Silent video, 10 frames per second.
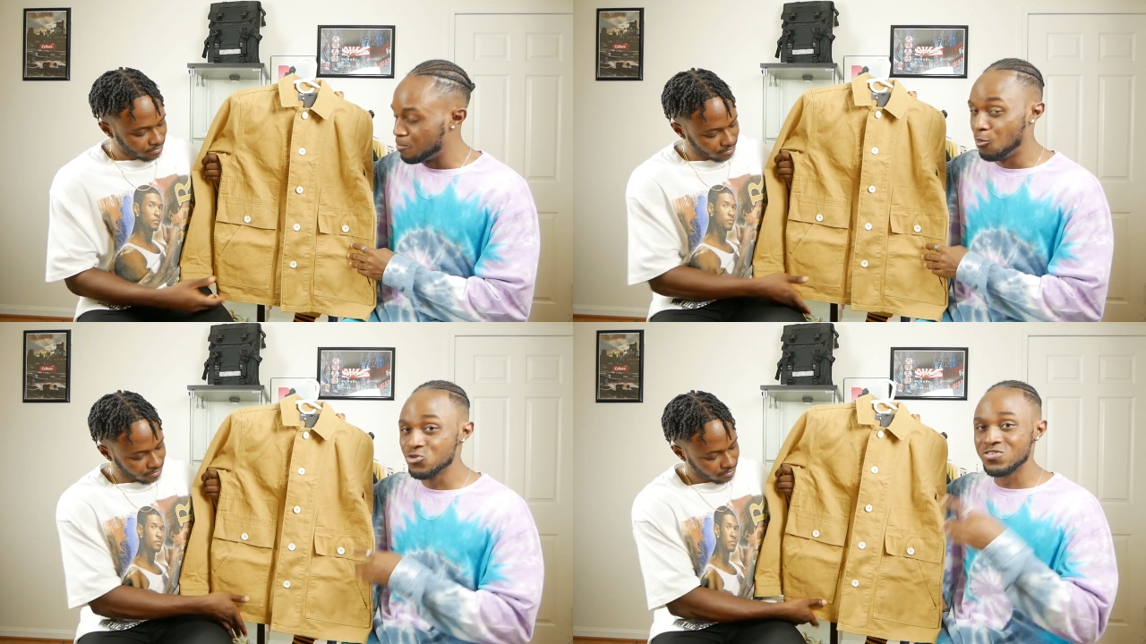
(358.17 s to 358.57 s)

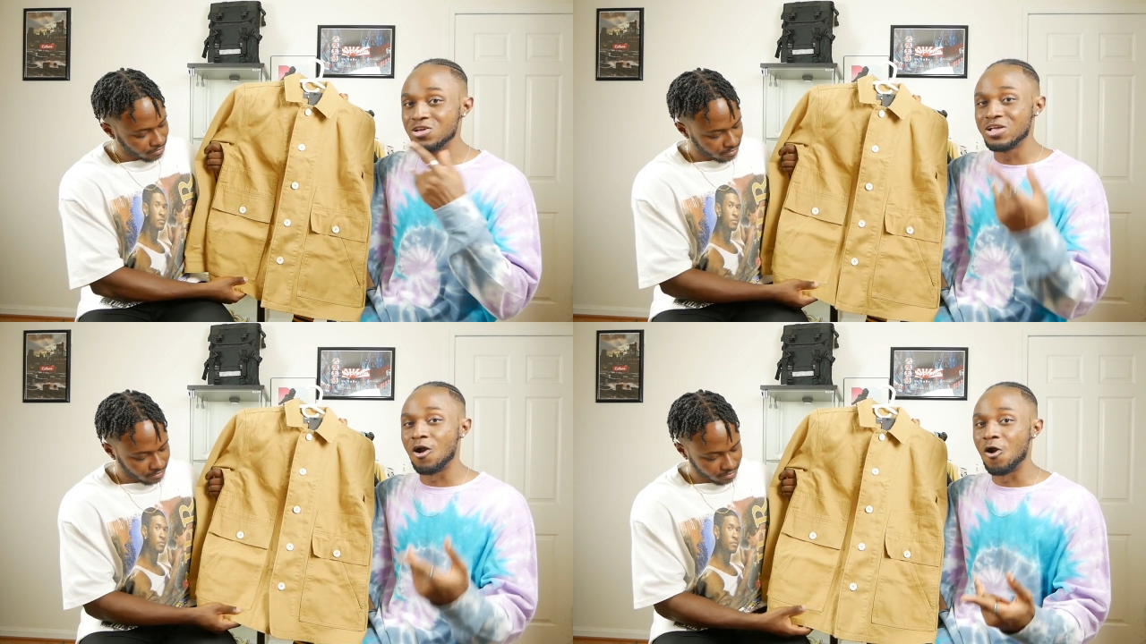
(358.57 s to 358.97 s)
Speaker 1: and most
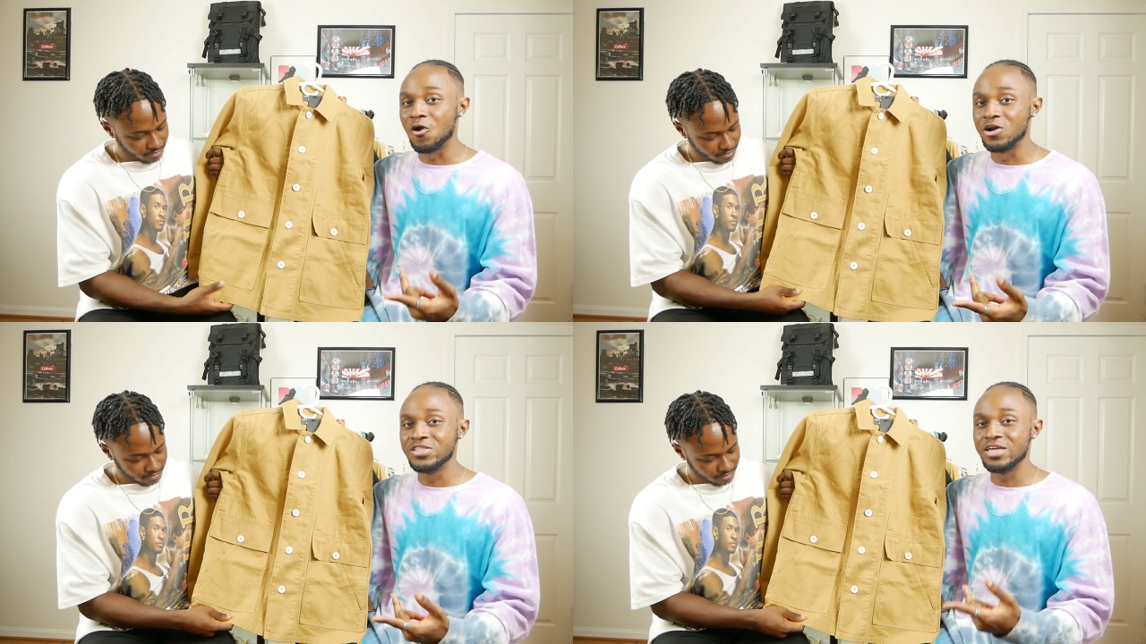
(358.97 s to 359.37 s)
of the
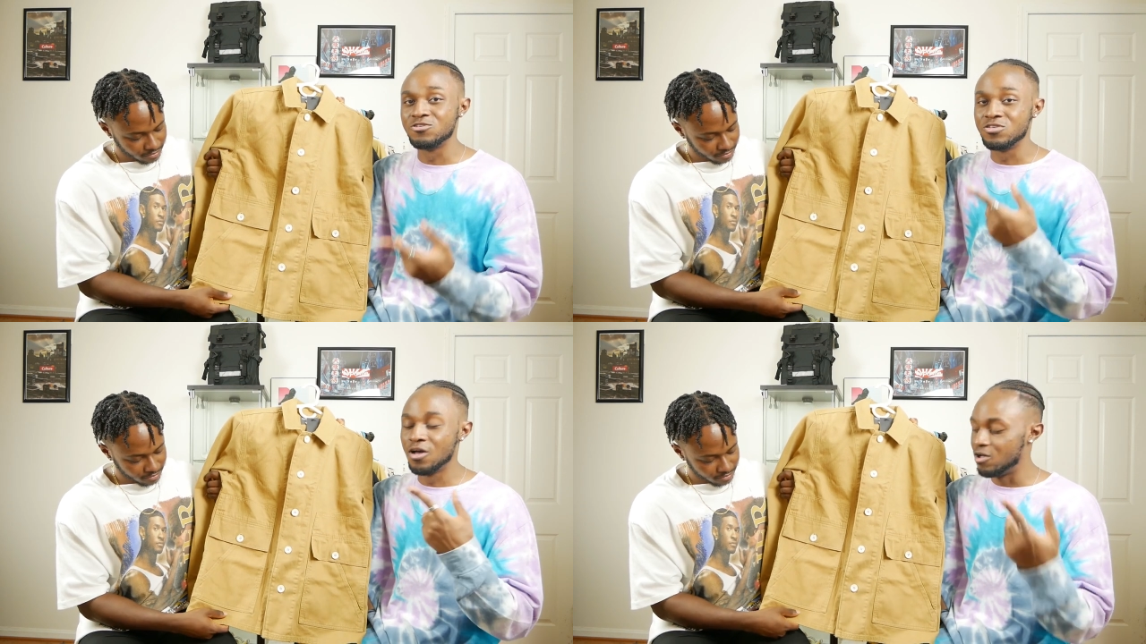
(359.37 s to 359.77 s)
Carhartt
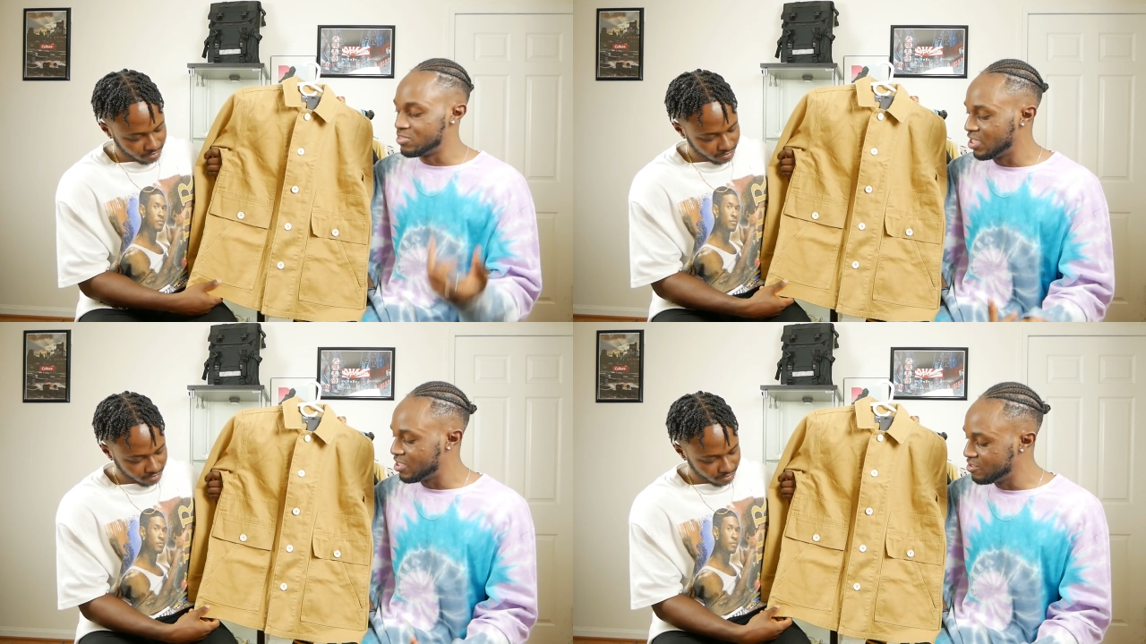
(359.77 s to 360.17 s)
and
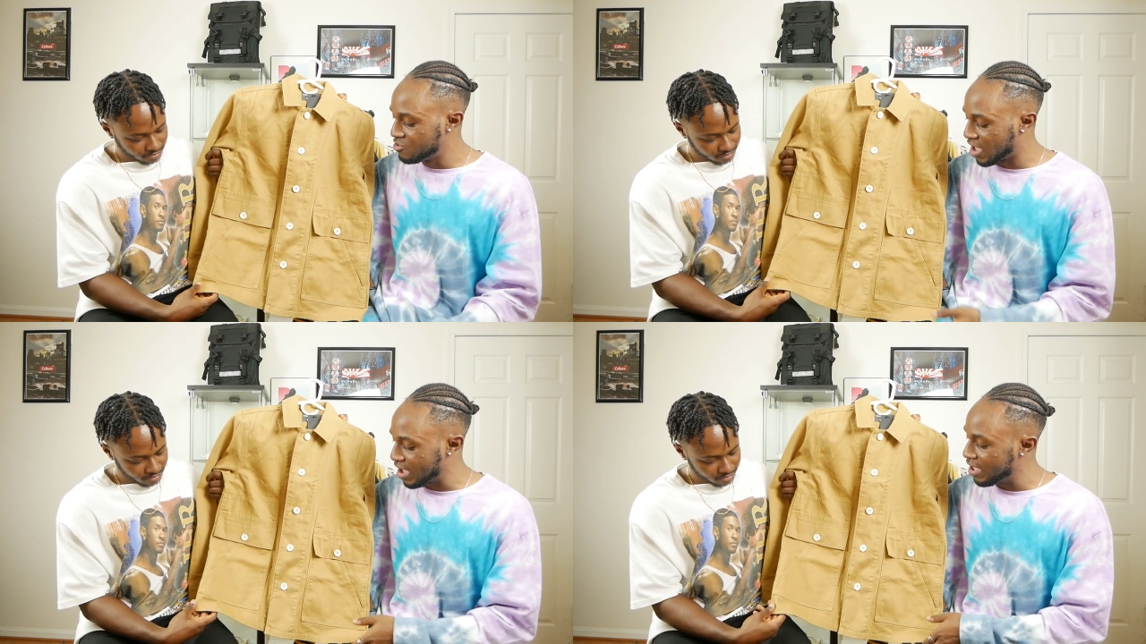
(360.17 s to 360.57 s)
uh,
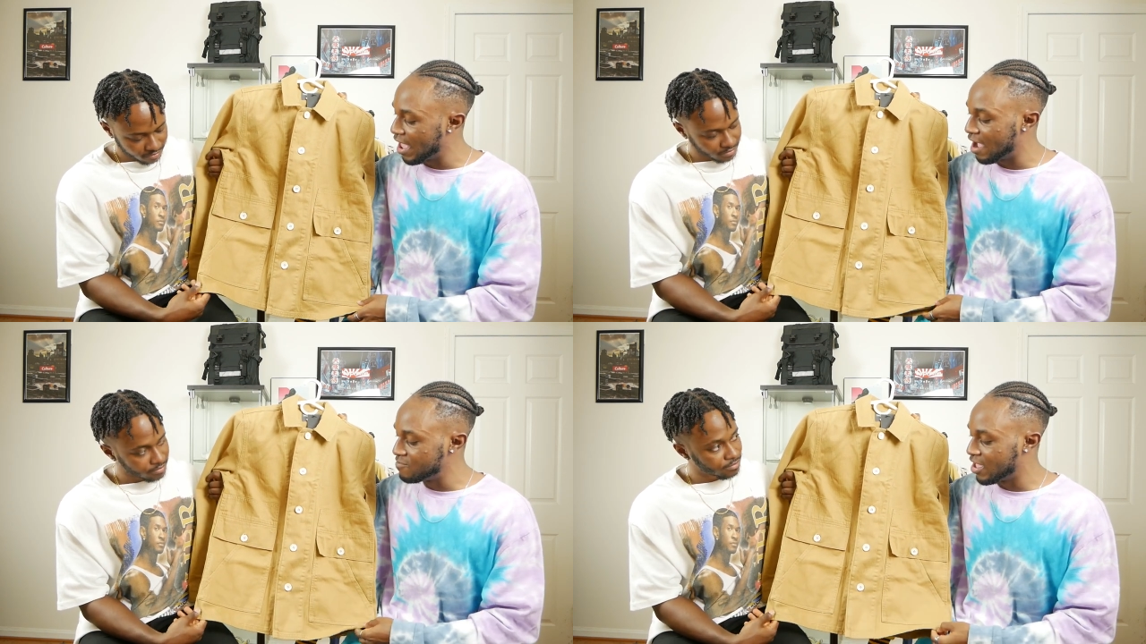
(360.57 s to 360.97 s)
Dickies
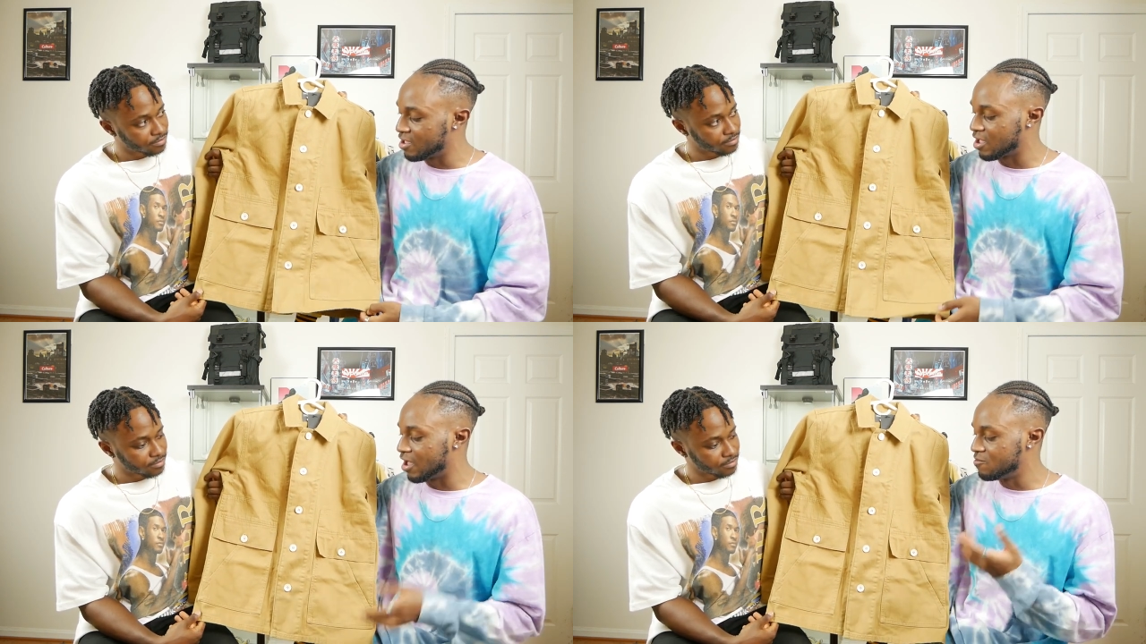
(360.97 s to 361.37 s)
jacket have
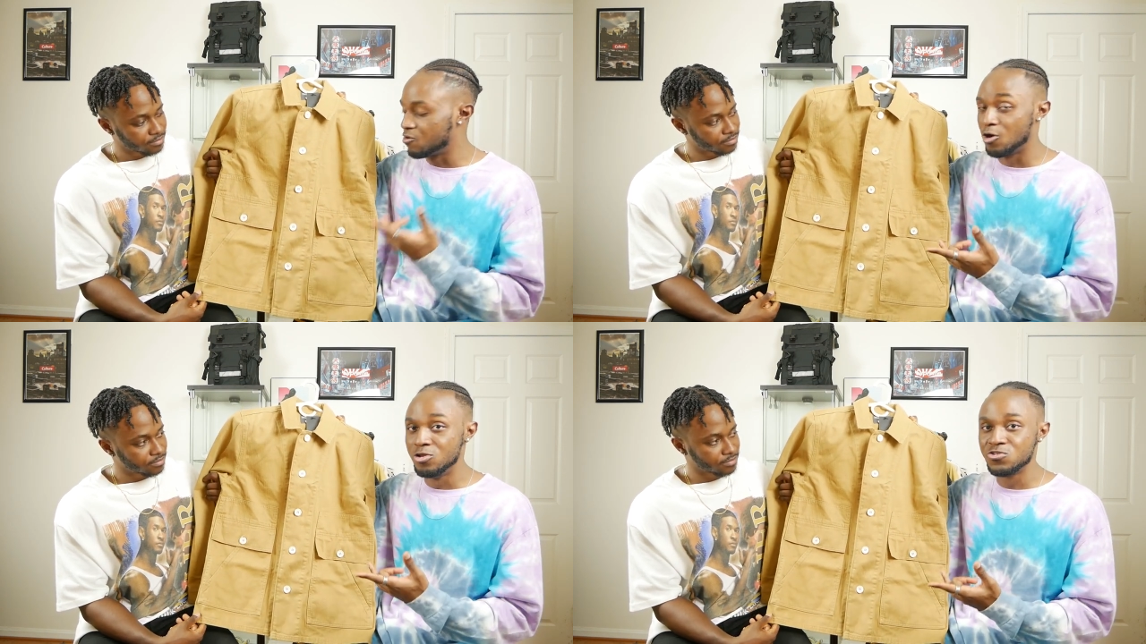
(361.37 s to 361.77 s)
that kind
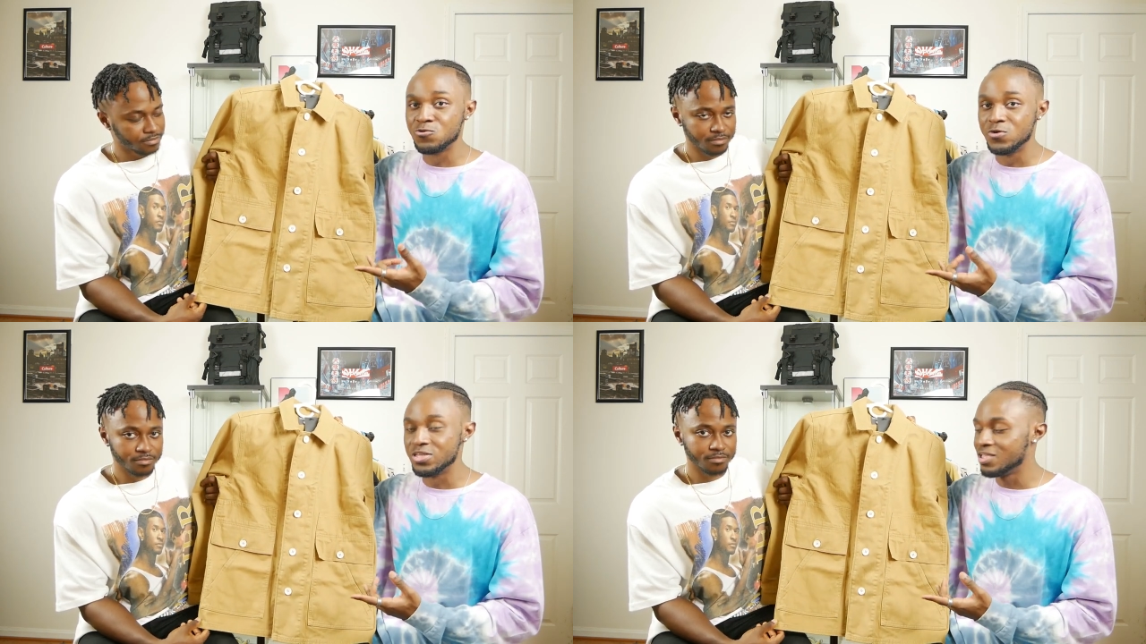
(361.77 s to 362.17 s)
of color
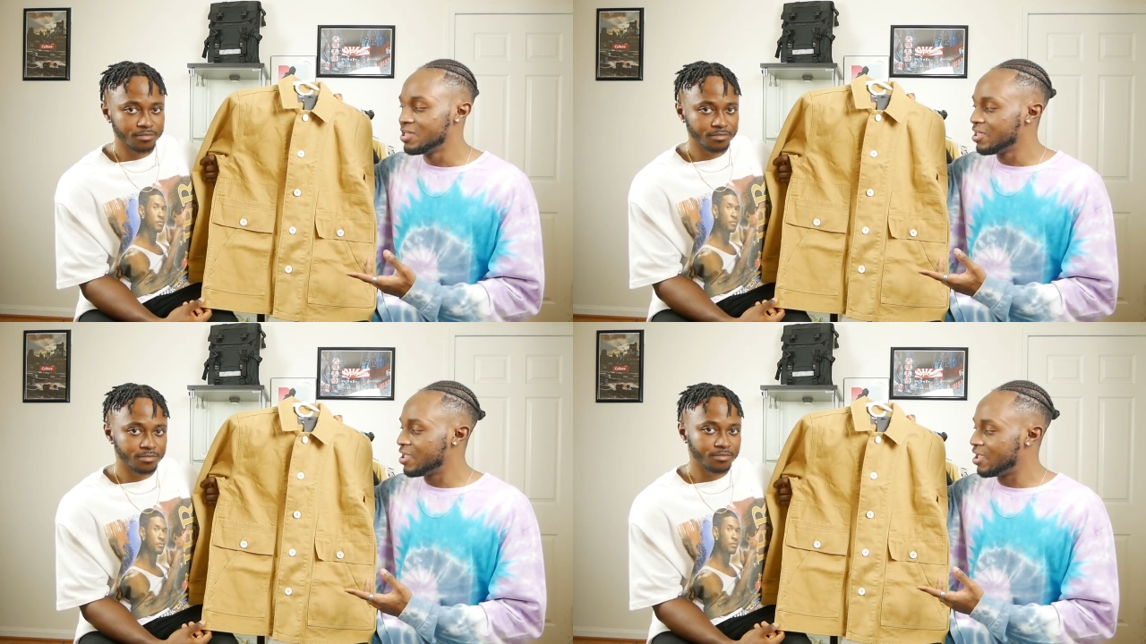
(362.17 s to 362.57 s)
to it.
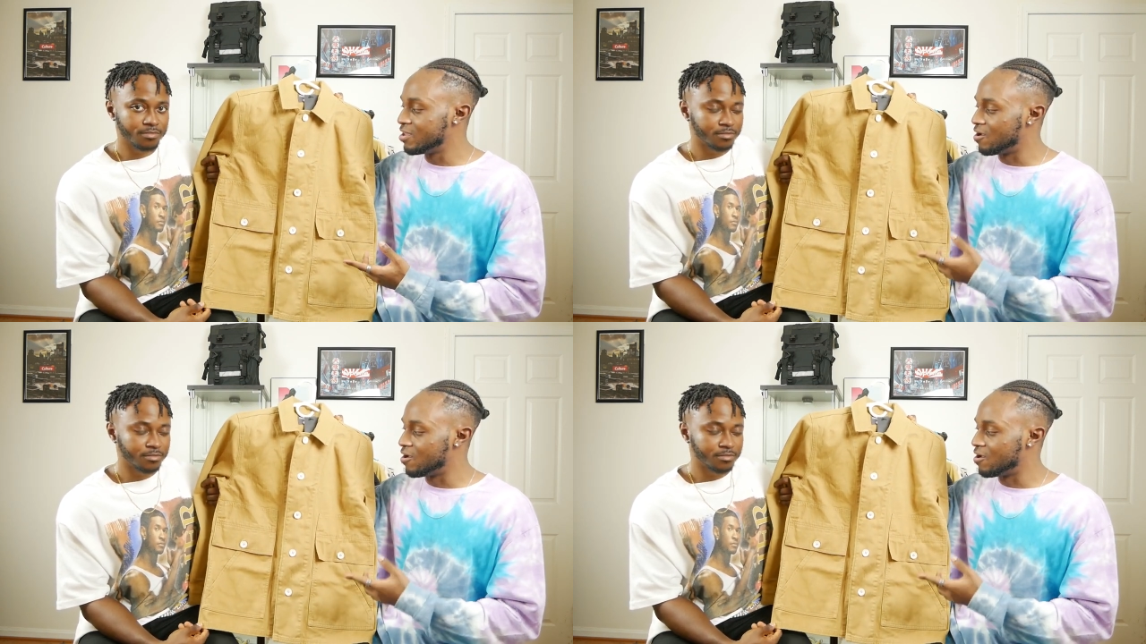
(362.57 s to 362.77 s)
And